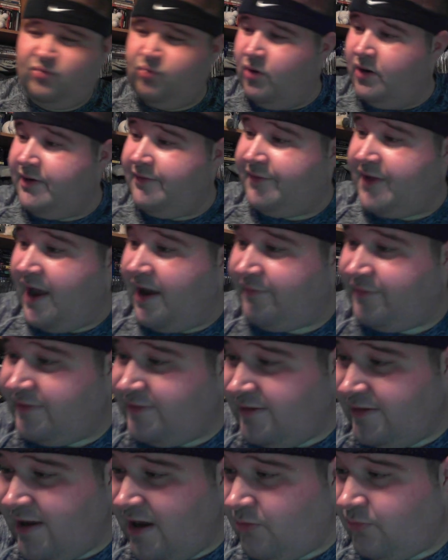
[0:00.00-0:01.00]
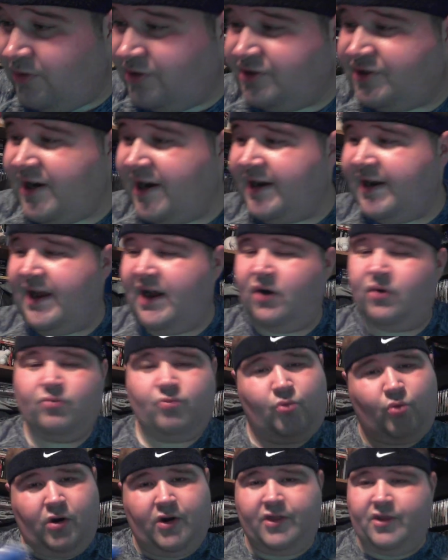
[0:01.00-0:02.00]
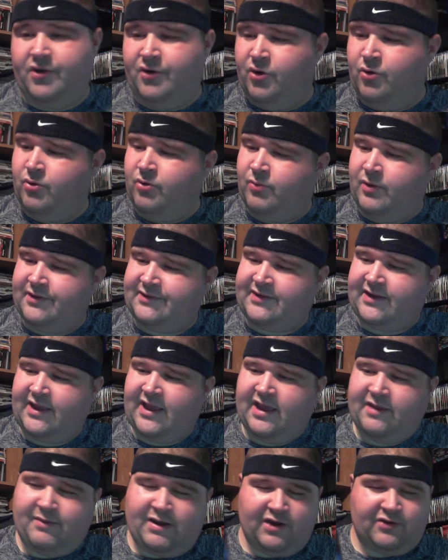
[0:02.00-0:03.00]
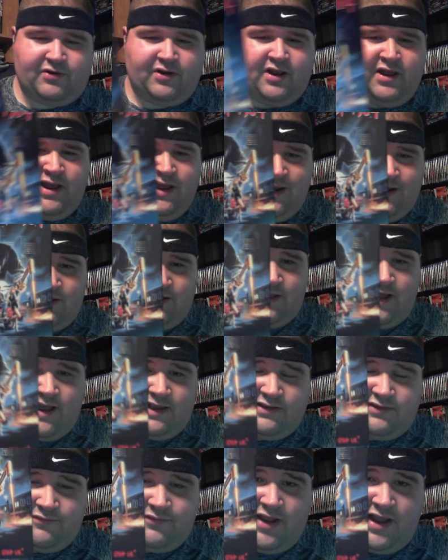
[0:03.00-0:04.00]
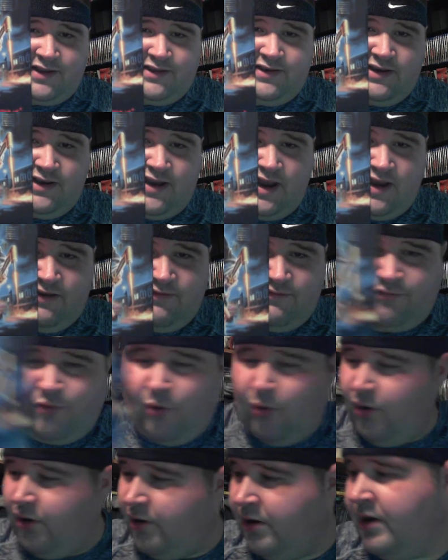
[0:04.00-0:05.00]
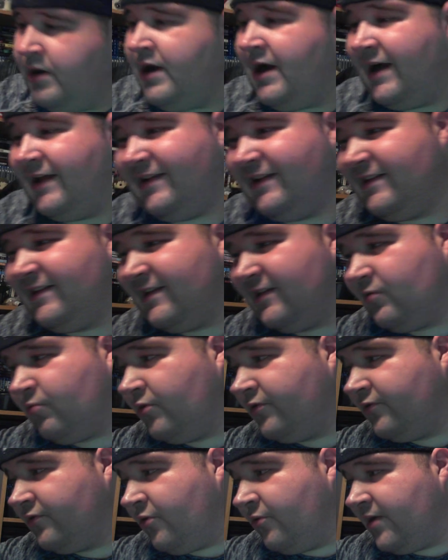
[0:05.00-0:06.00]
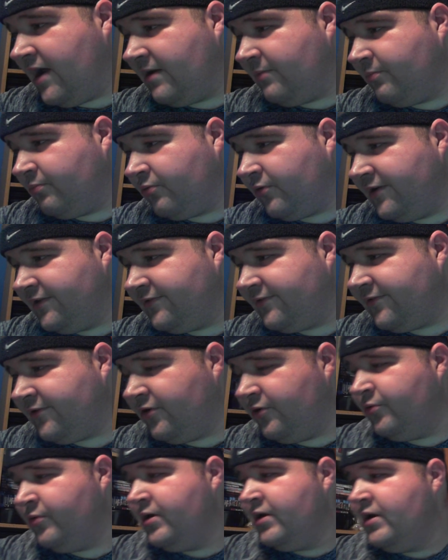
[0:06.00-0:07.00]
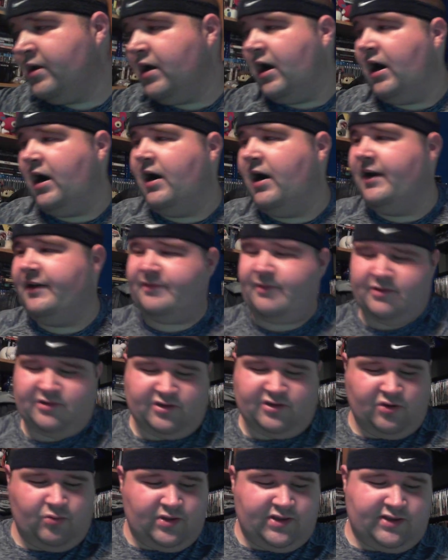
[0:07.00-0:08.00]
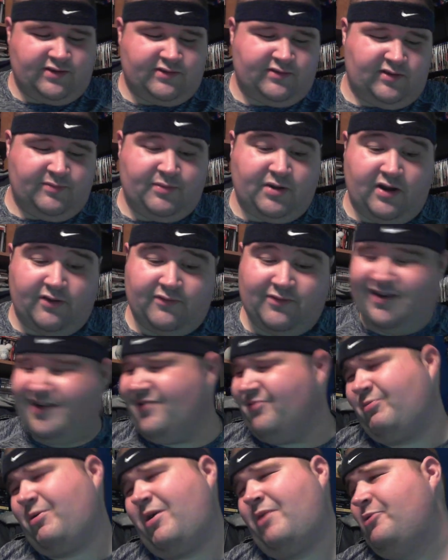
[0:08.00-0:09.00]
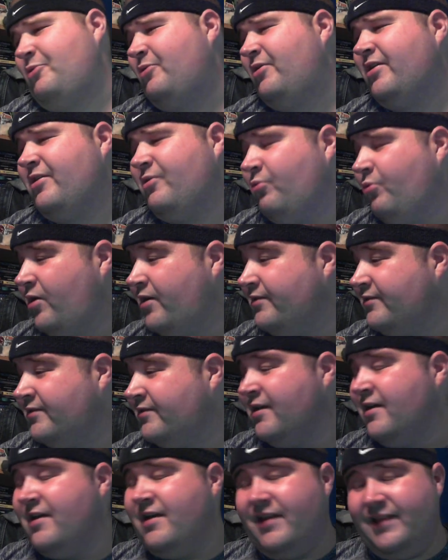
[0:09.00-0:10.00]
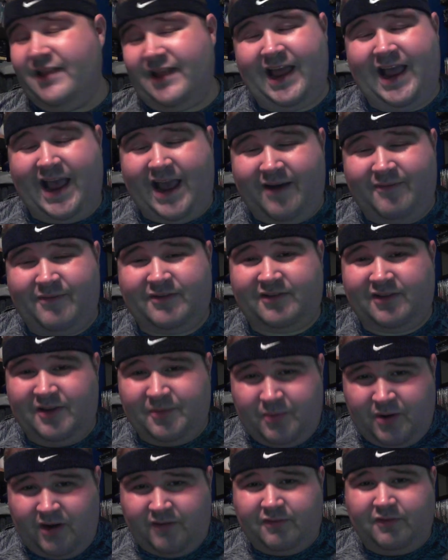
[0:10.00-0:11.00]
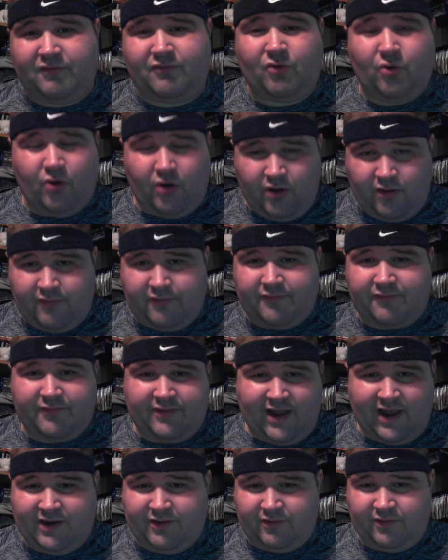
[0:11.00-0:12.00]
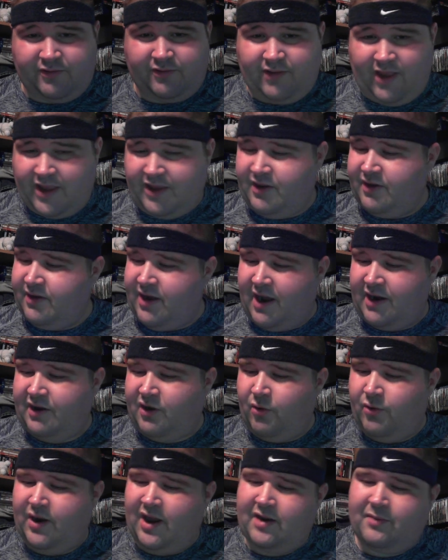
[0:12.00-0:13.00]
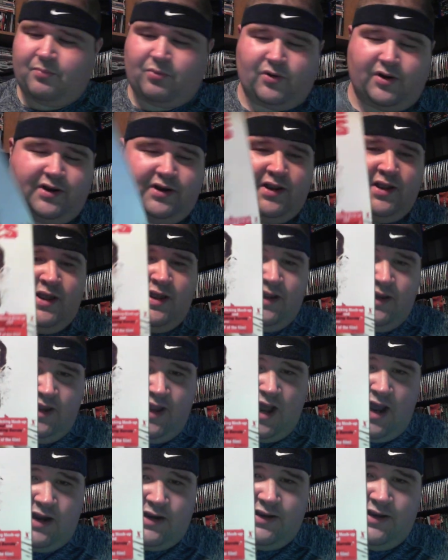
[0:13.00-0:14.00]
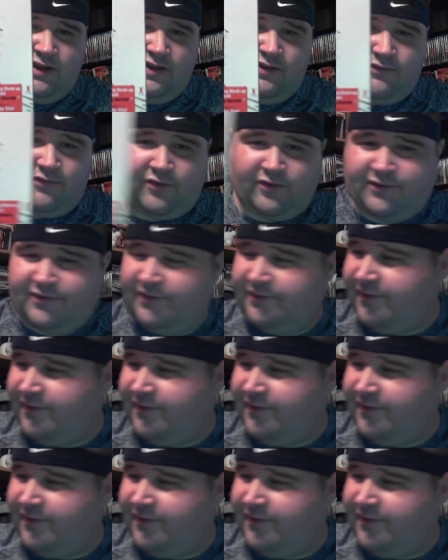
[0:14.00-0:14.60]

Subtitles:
one. If you haven't seen that one, check it out. One of the newer ones that came out. Class of 1984. I think this one's going out of print too, especially with the slipcover. That's probably one of the ones that I have a slipcover for that are like kind of going out of print. Cockneys versus